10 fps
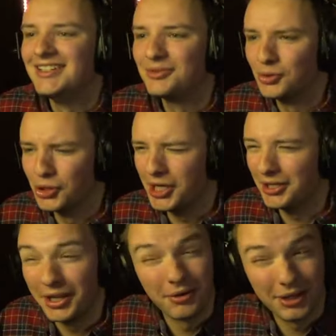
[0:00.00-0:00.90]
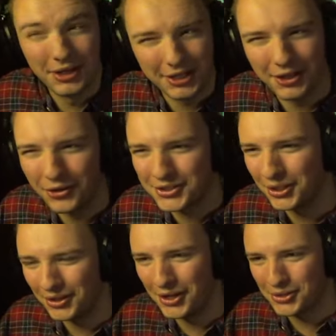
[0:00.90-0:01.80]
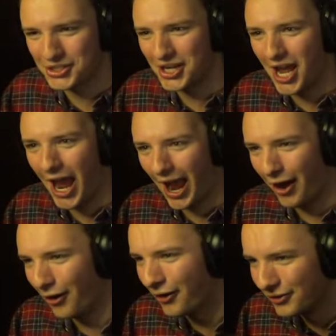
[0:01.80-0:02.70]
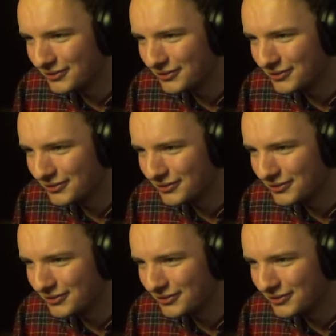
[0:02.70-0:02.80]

Really, really close to the ocean now